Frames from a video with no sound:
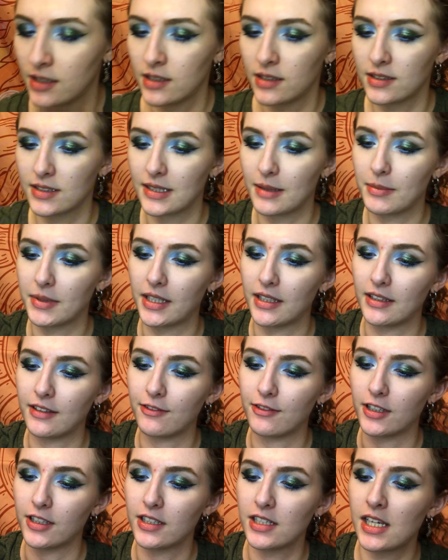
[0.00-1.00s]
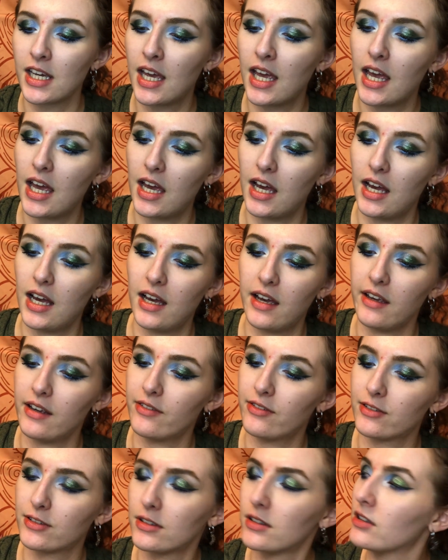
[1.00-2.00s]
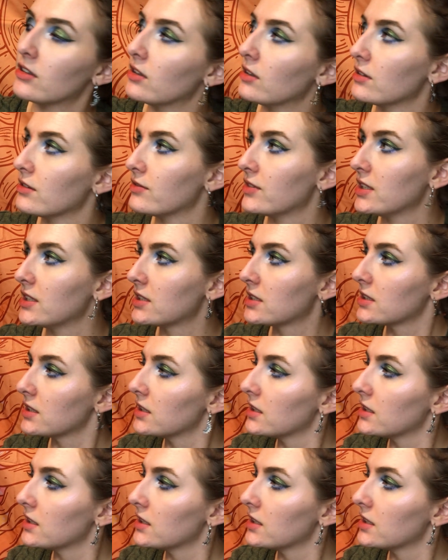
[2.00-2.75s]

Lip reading: Something different. I have a lot of these